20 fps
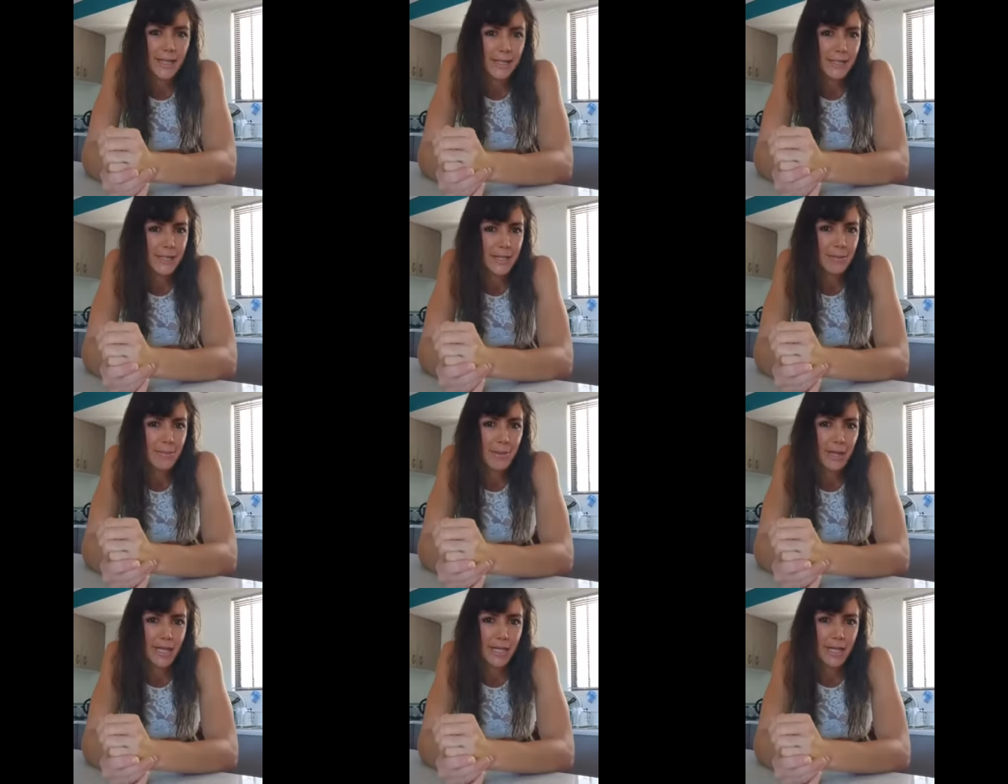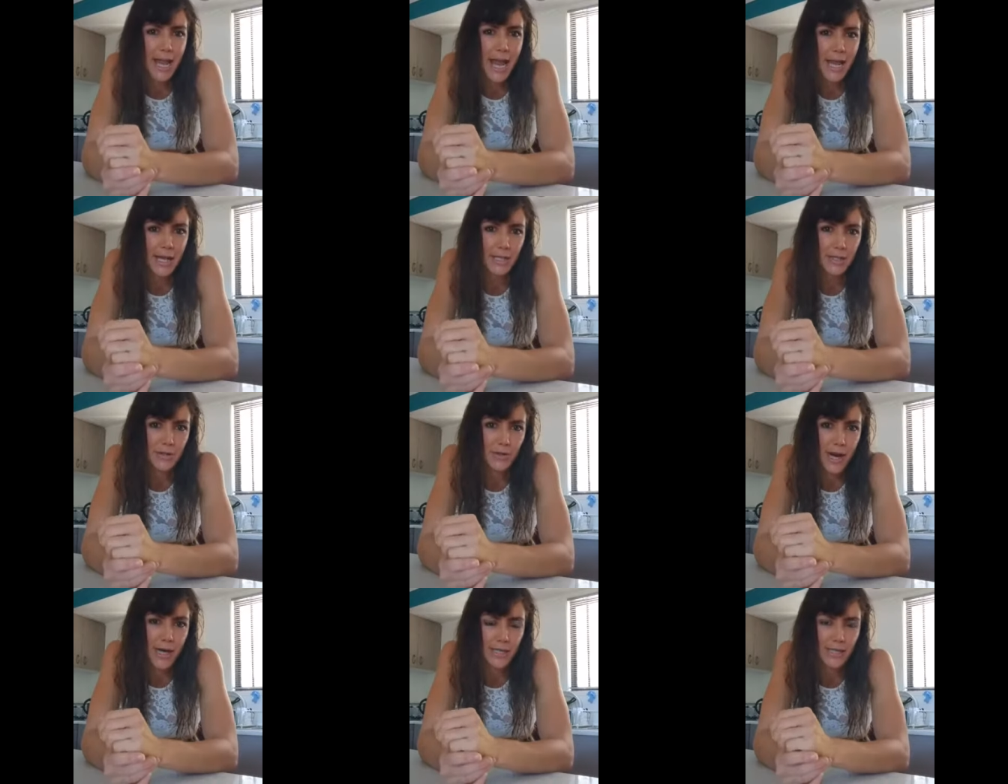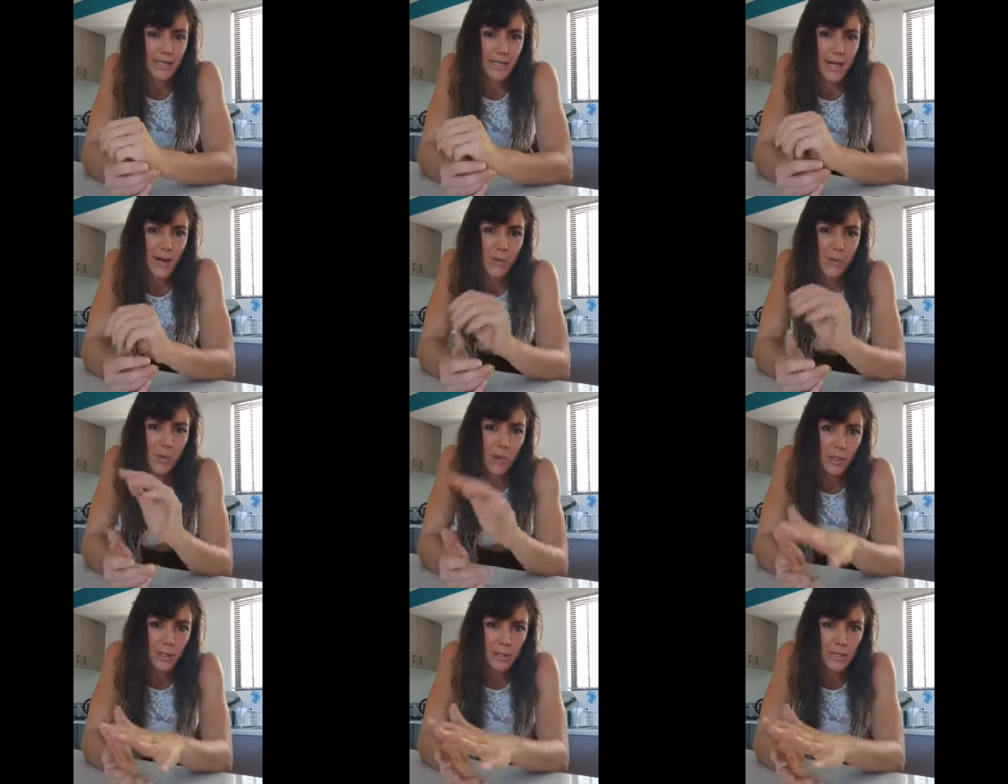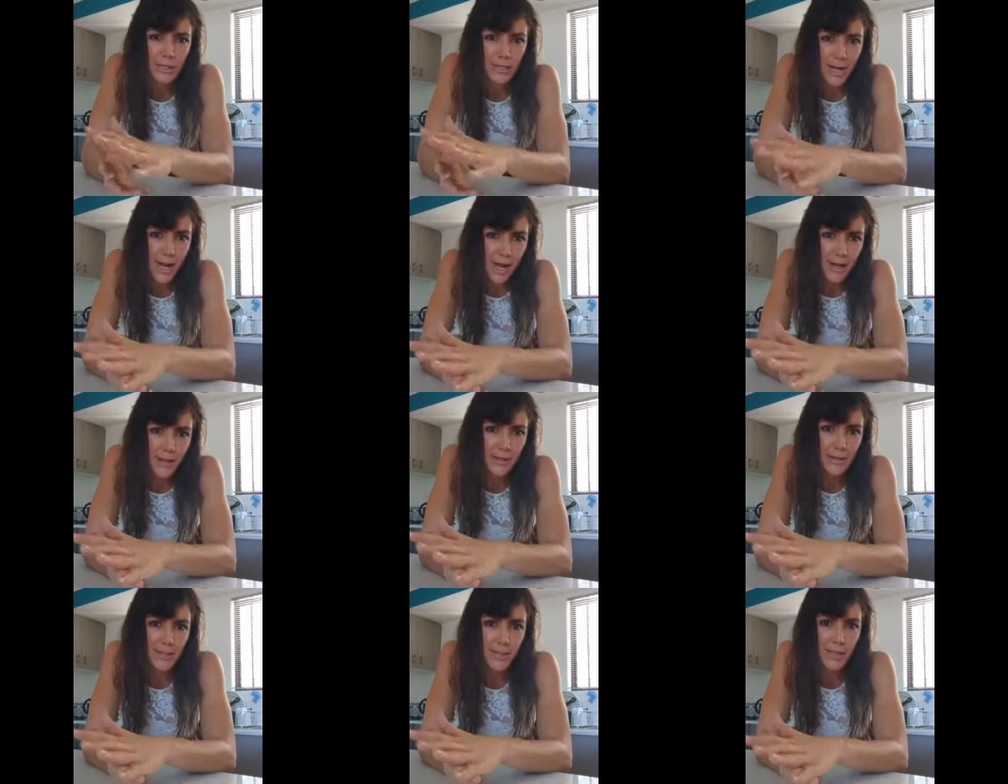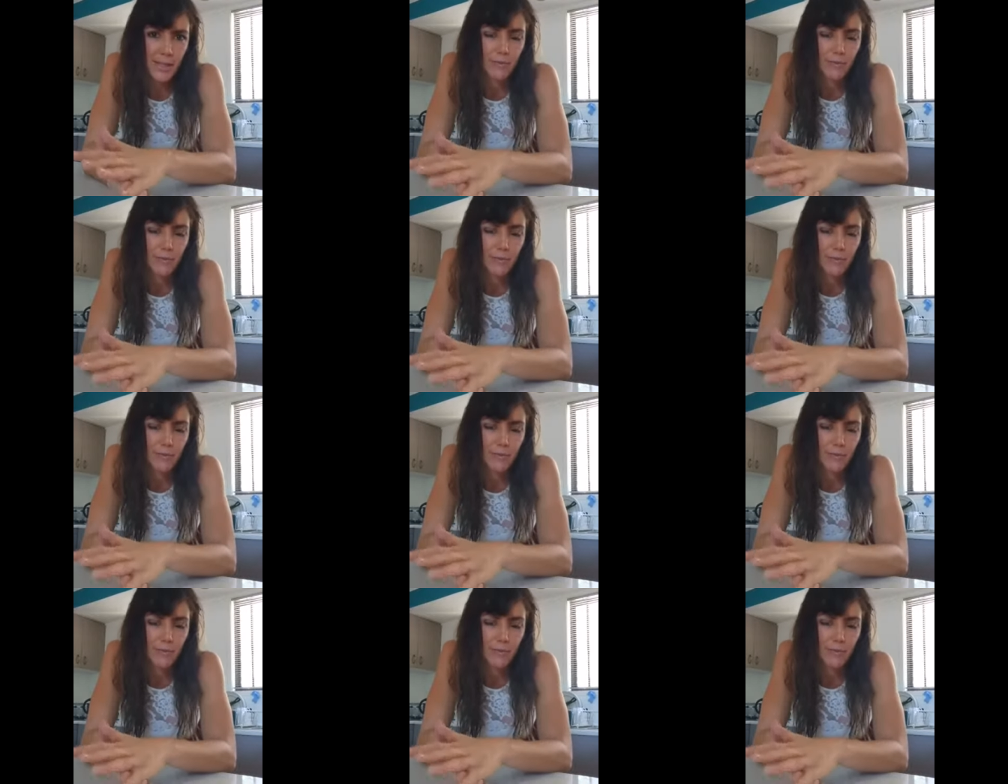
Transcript: kidney bean extract. Now, what it does,